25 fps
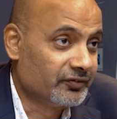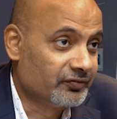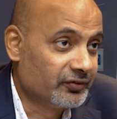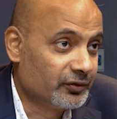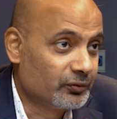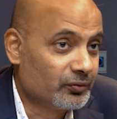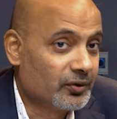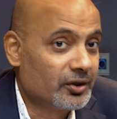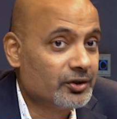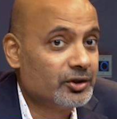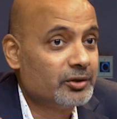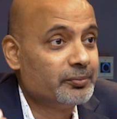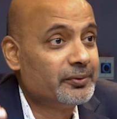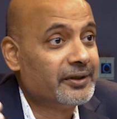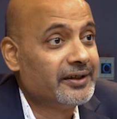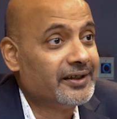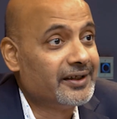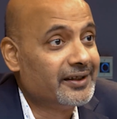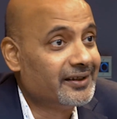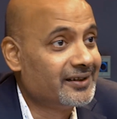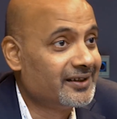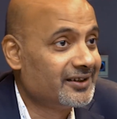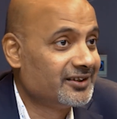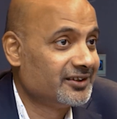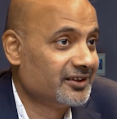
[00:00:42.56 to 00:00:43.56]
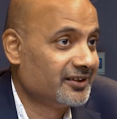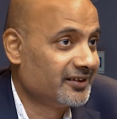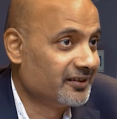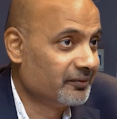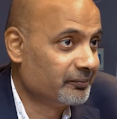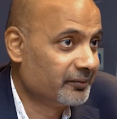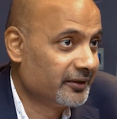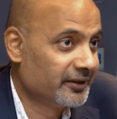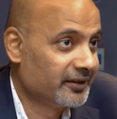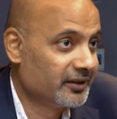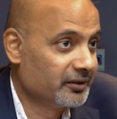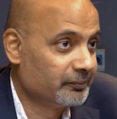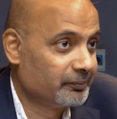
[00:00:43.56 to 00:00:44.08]
if you want to be an energy
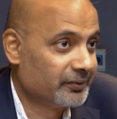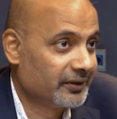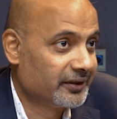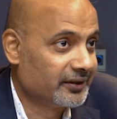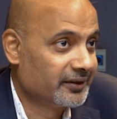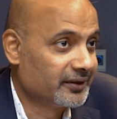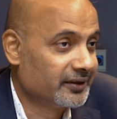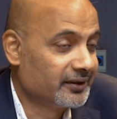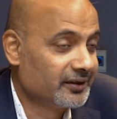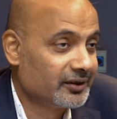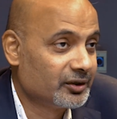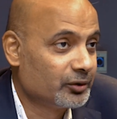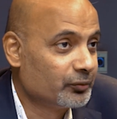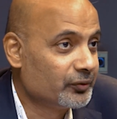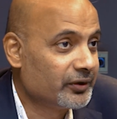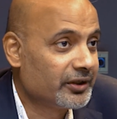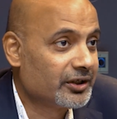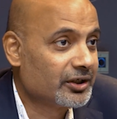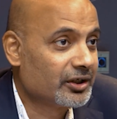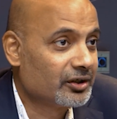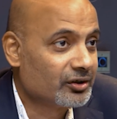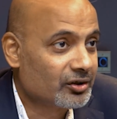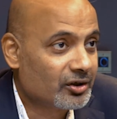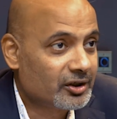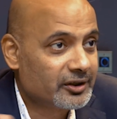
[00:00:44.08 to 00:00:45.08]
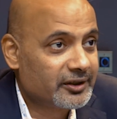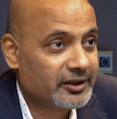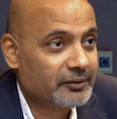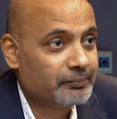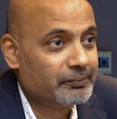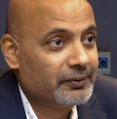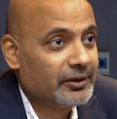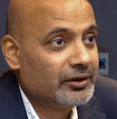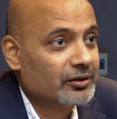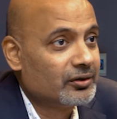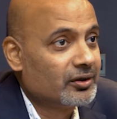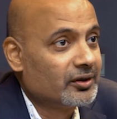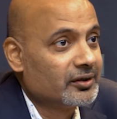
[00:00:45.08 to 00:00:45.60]
independent, we cannot
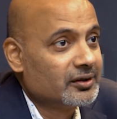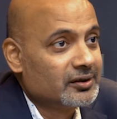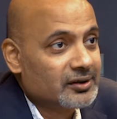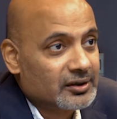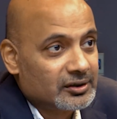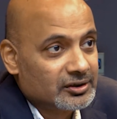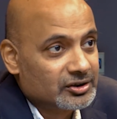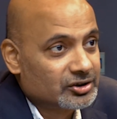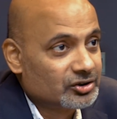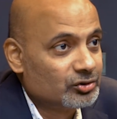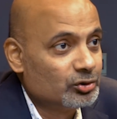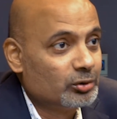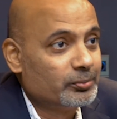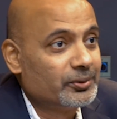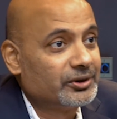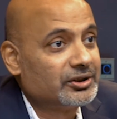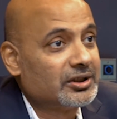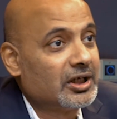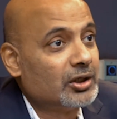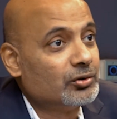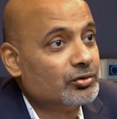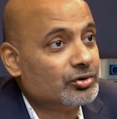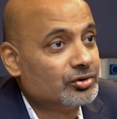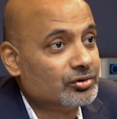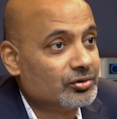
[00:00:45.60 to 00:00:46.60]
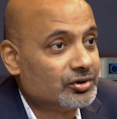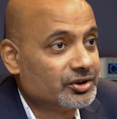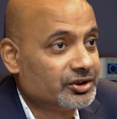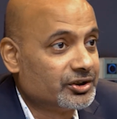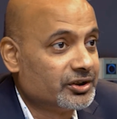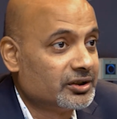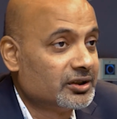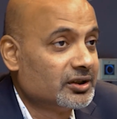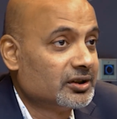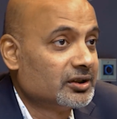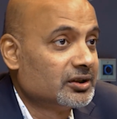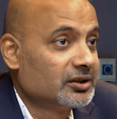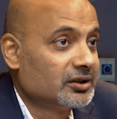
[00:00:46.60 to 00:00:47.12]
depend on so much outsourced
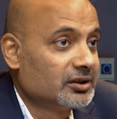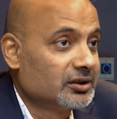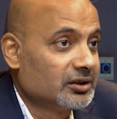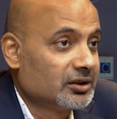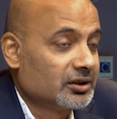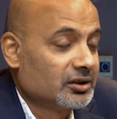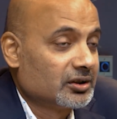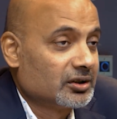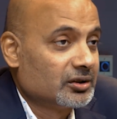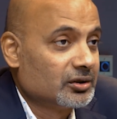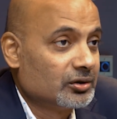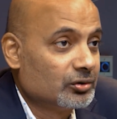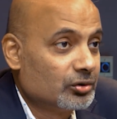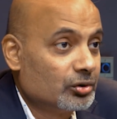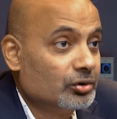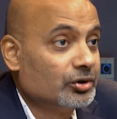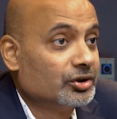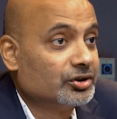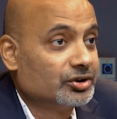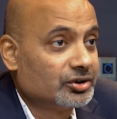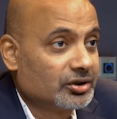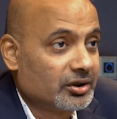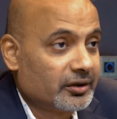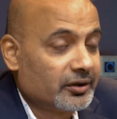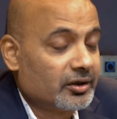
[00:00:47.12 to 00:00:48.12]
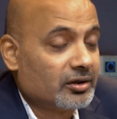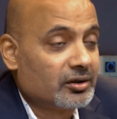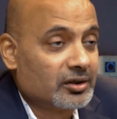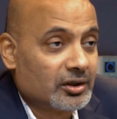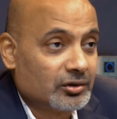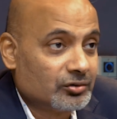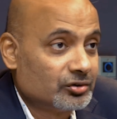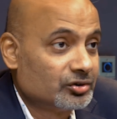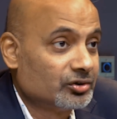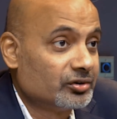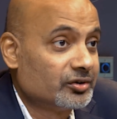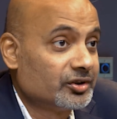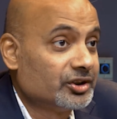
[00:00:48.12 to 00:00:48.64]
goods or
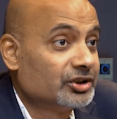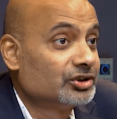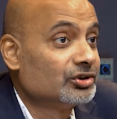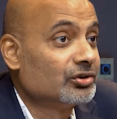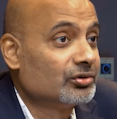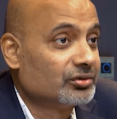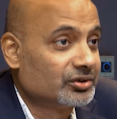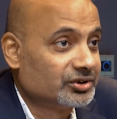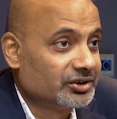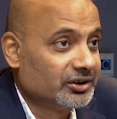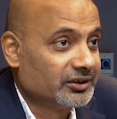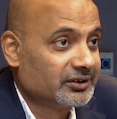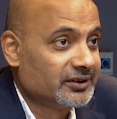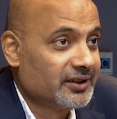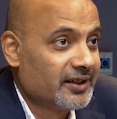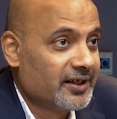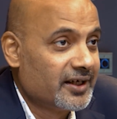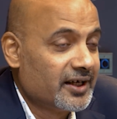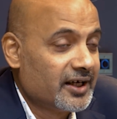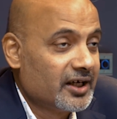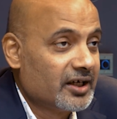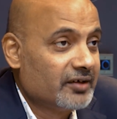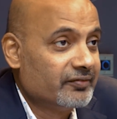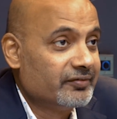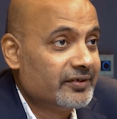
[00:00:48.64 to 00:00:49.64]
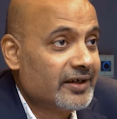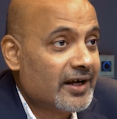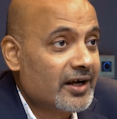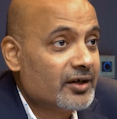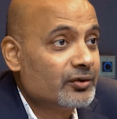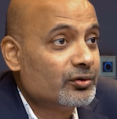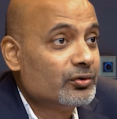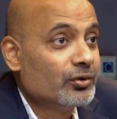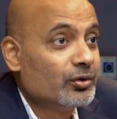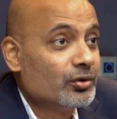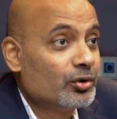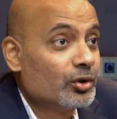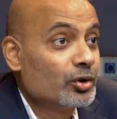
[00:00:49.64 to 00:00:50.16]
outsourced resources. We have
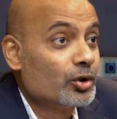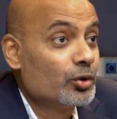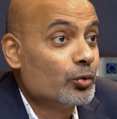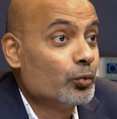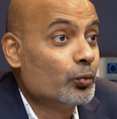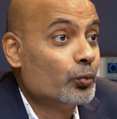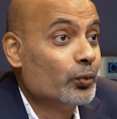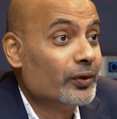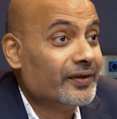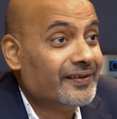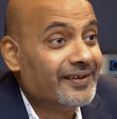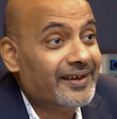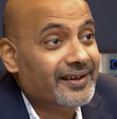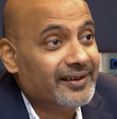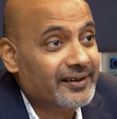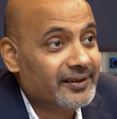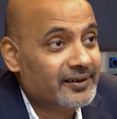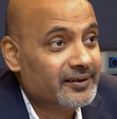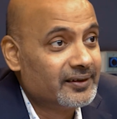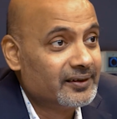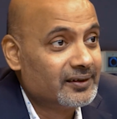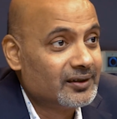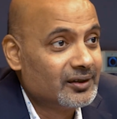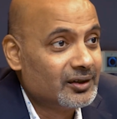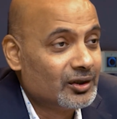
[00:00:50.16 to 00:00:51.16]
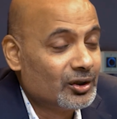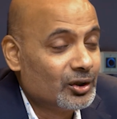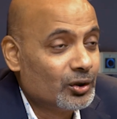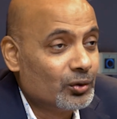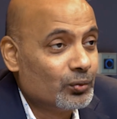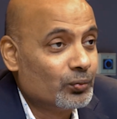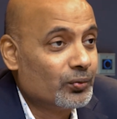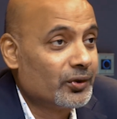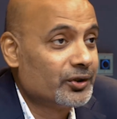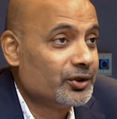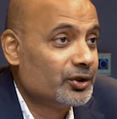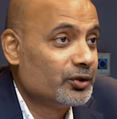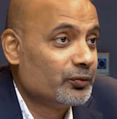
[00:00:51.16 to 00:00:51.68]
to look within.
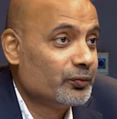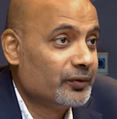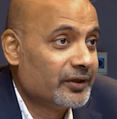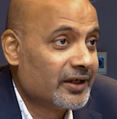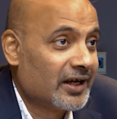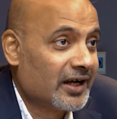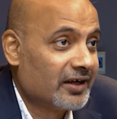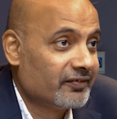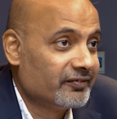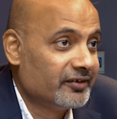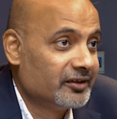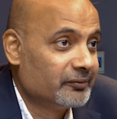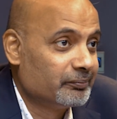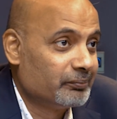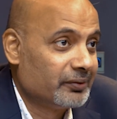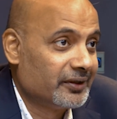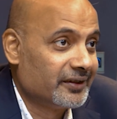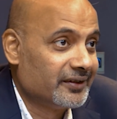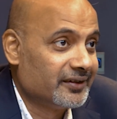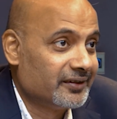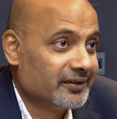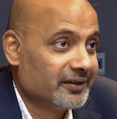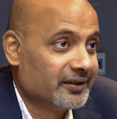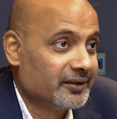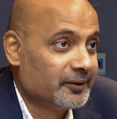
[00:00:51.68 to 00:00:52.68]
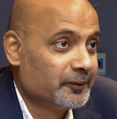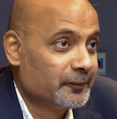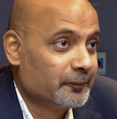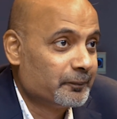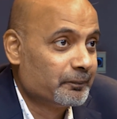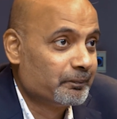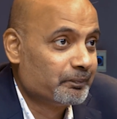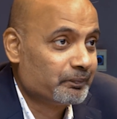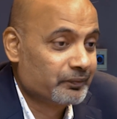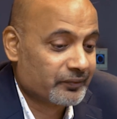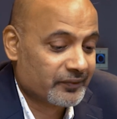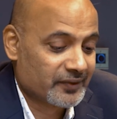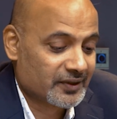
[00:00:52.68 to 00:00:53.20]
What do we have in plenty?
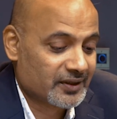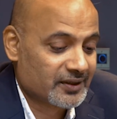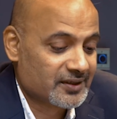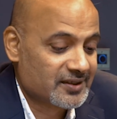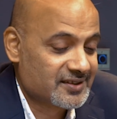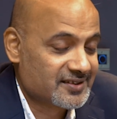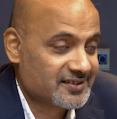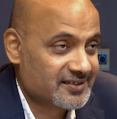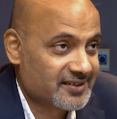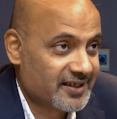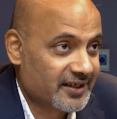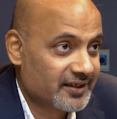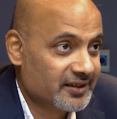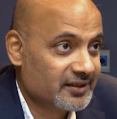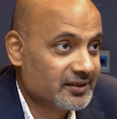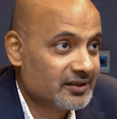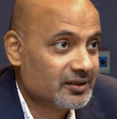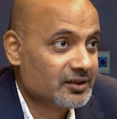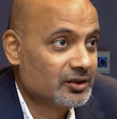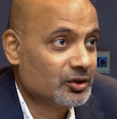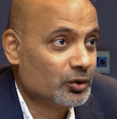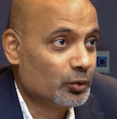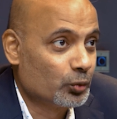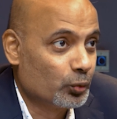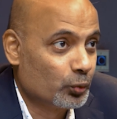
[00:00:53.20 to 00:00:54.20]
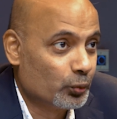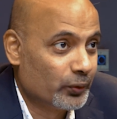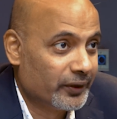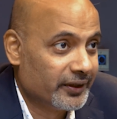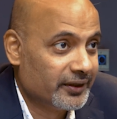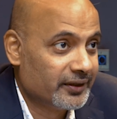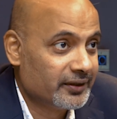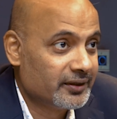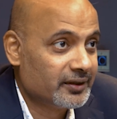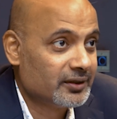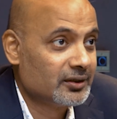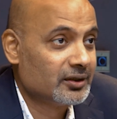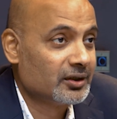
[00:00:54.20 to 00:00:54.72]
Sun,
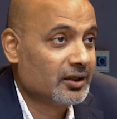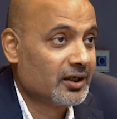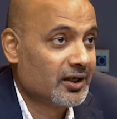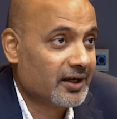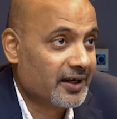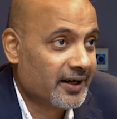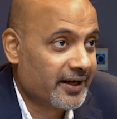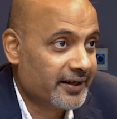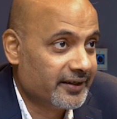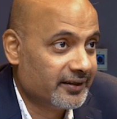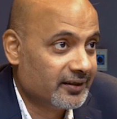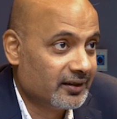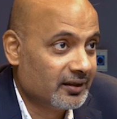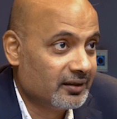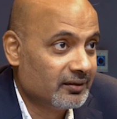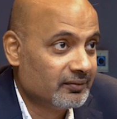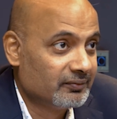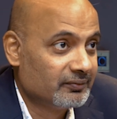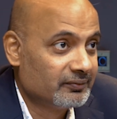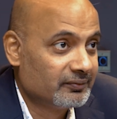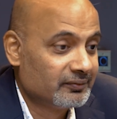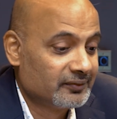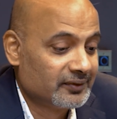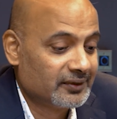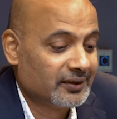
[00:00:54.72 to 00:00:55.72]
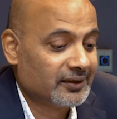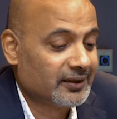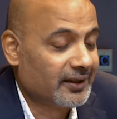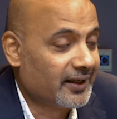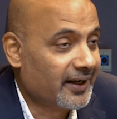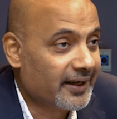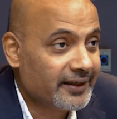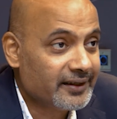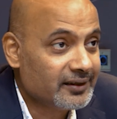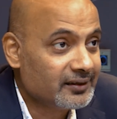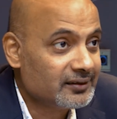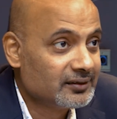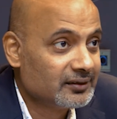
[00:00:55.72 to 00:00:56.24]
wind, hydel,
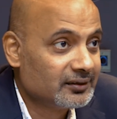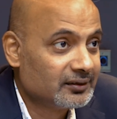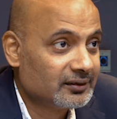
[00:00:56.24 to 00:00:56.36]
and